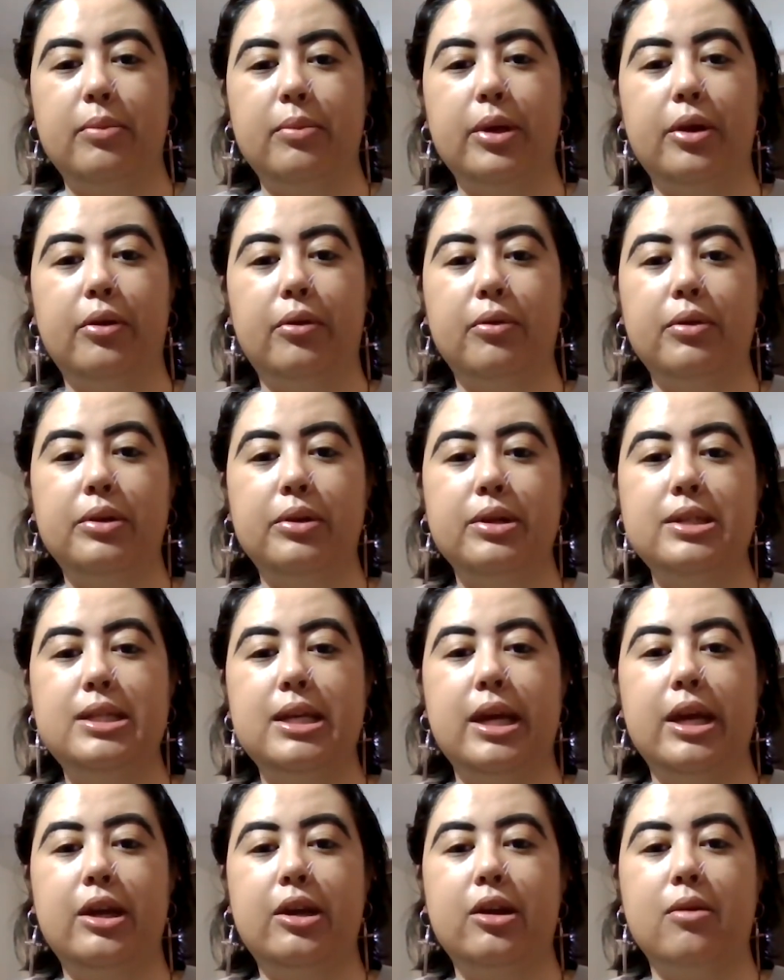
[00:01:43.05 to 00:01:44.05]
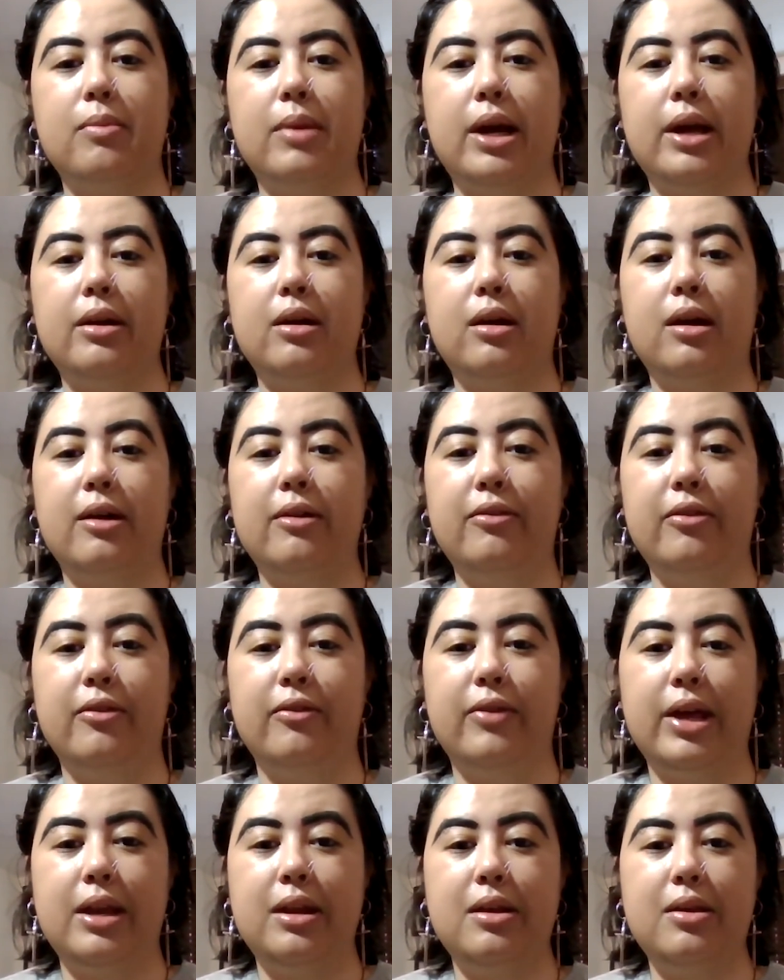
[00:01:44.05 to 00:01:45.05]
but it'll really take your mind off of
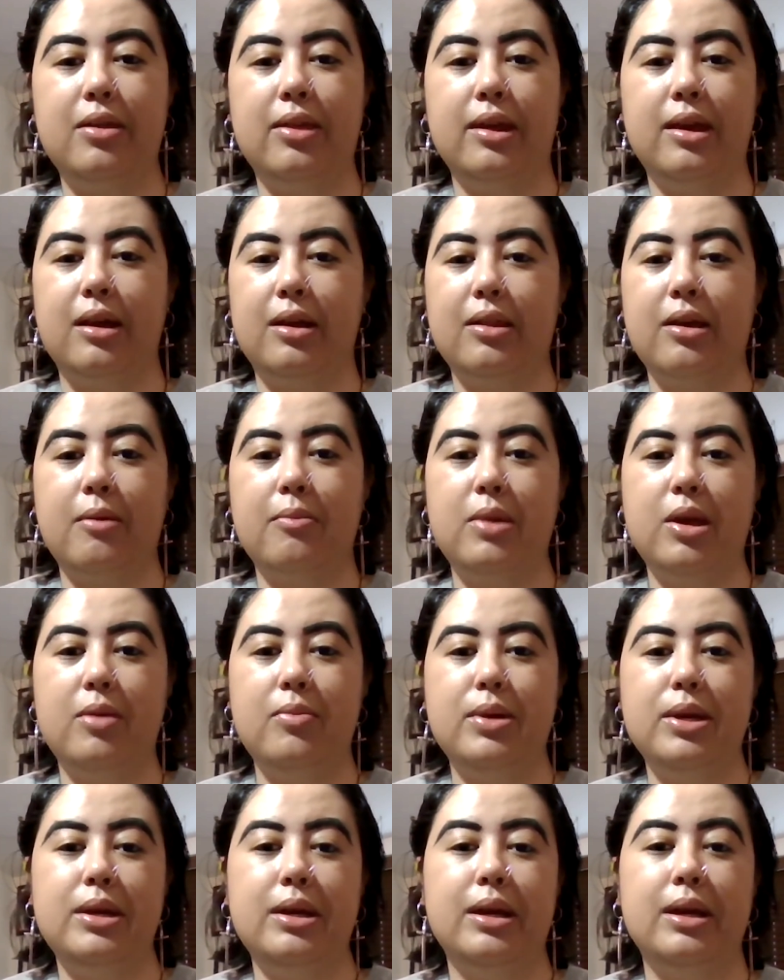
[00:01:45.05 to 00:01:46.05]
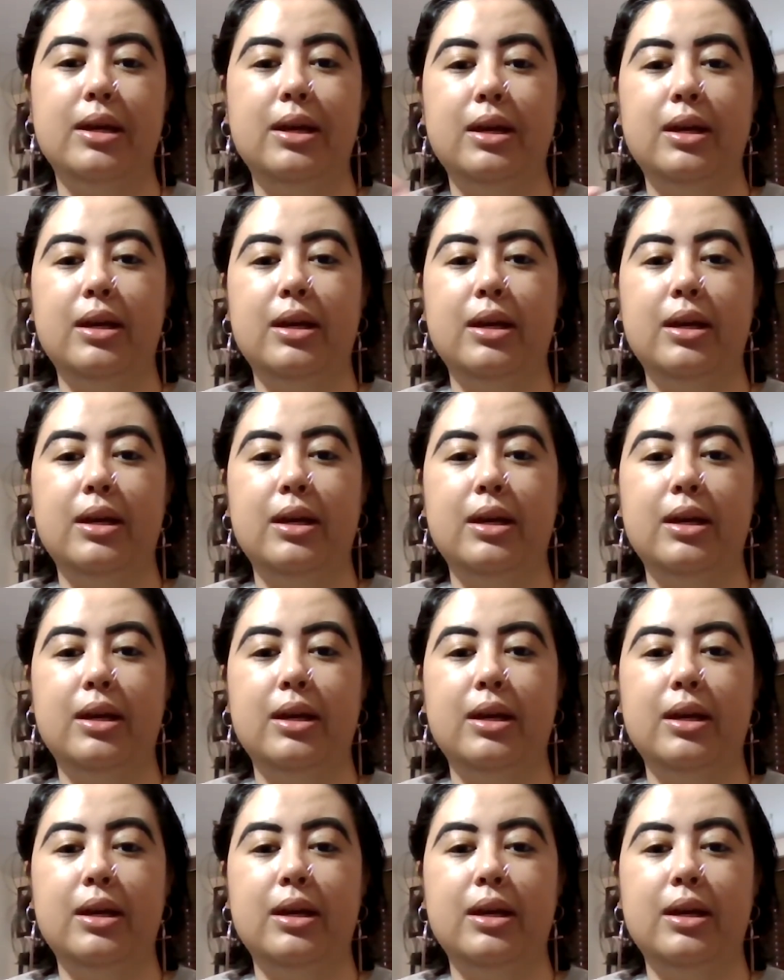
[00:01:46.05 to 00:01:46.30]
anything that may be